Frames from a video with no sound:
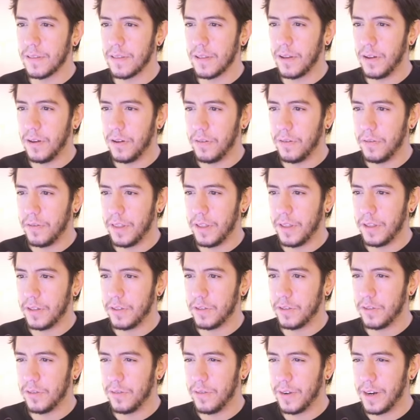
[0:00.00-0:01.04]
of the
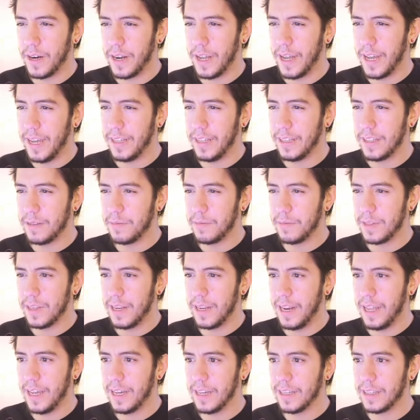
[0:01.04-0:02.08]
toolbar item
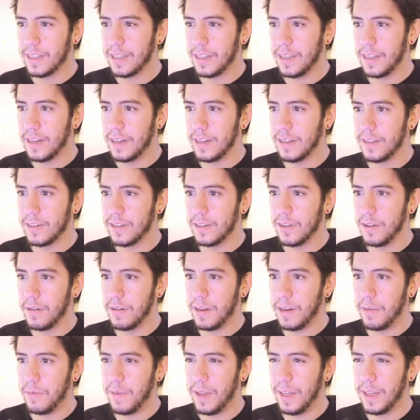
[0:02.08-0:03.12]
selected, so I'm
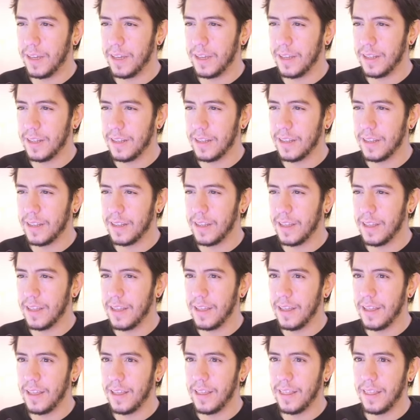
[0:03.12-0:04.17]
gonna make it,
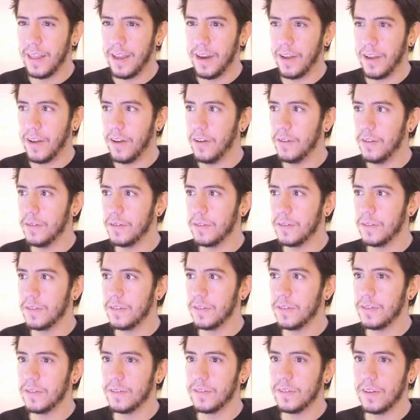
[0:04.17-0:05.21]
there you go.
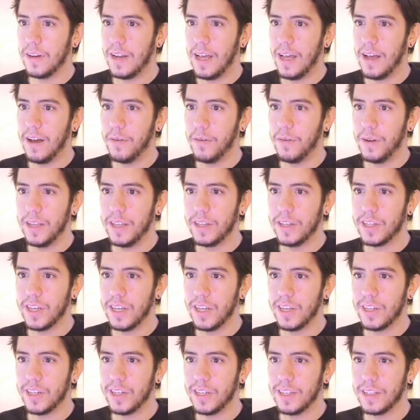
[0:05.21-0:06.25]
So now when I
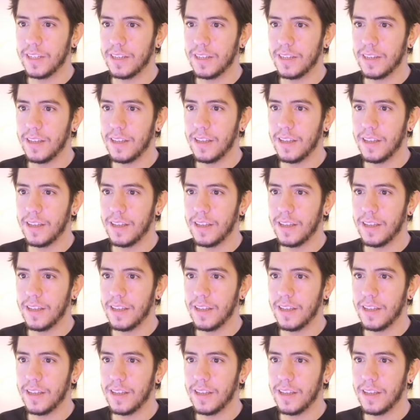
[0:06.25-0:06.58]
change it,